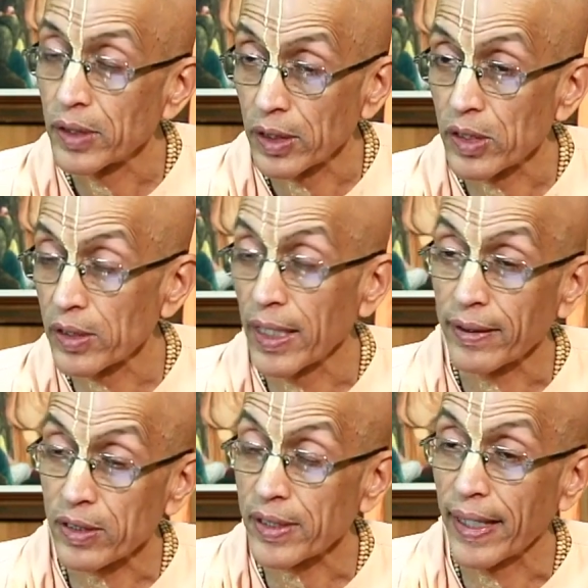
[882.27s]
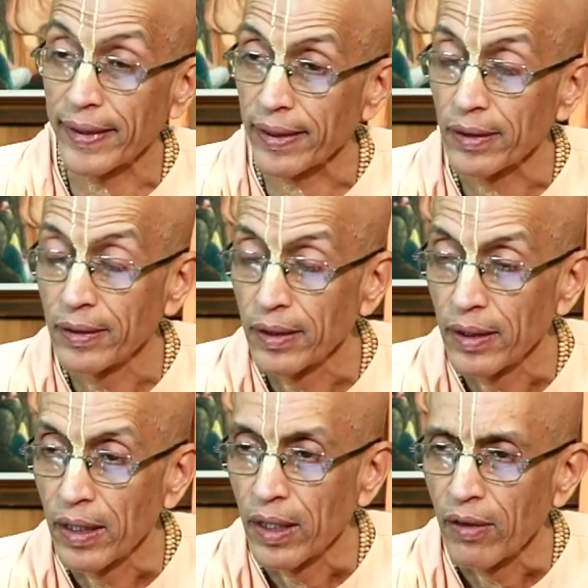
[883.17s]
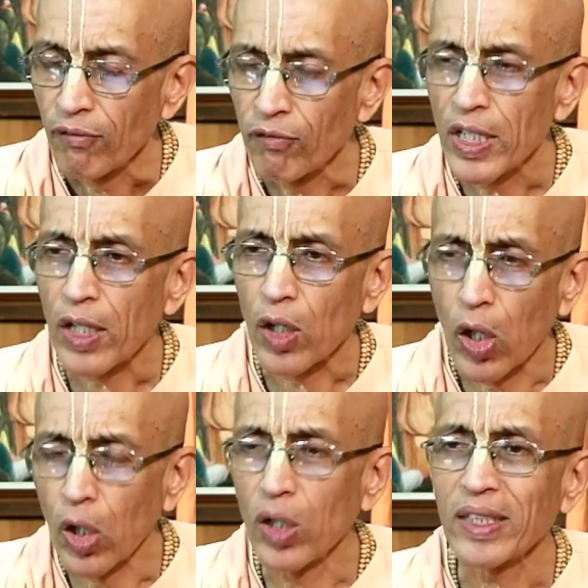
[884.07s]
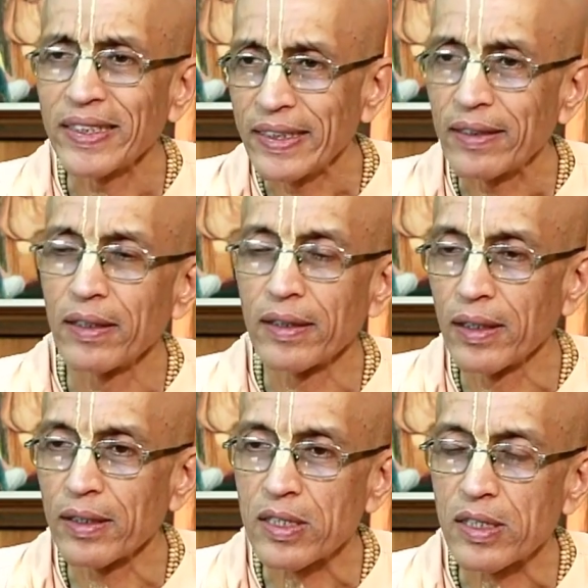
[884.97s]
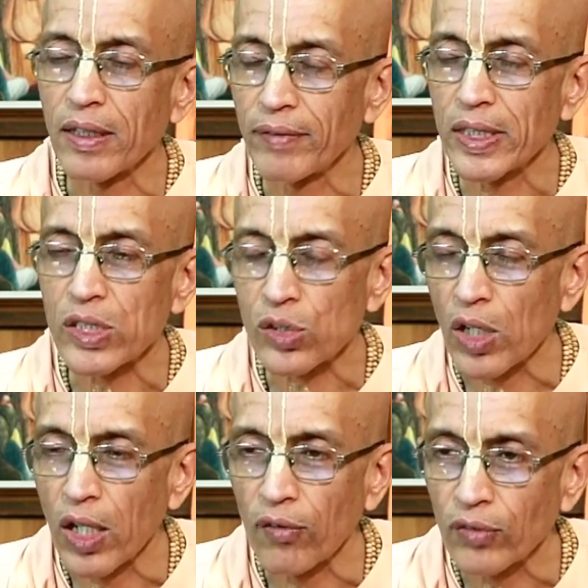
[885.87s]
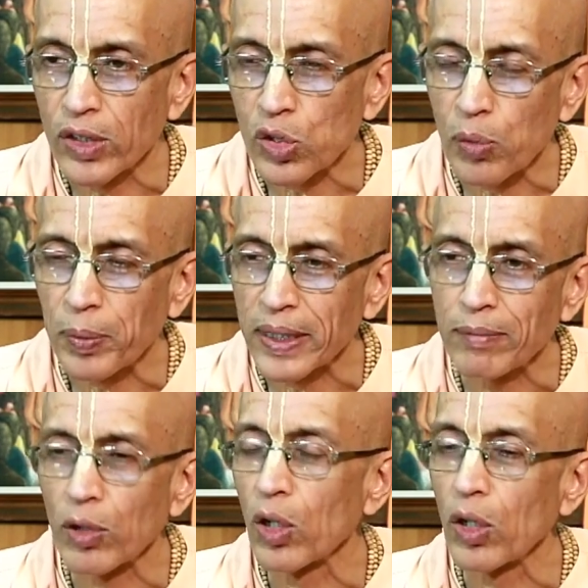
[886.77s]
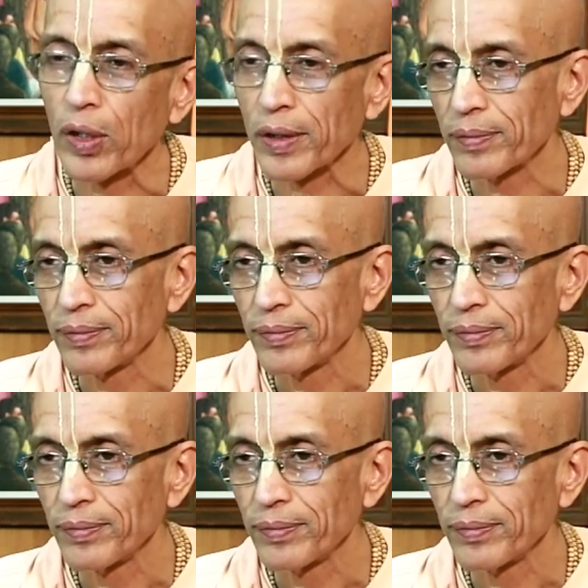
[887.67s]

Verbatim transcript: See, this is the understanding. We are all eternal servants of the Supreme Lord.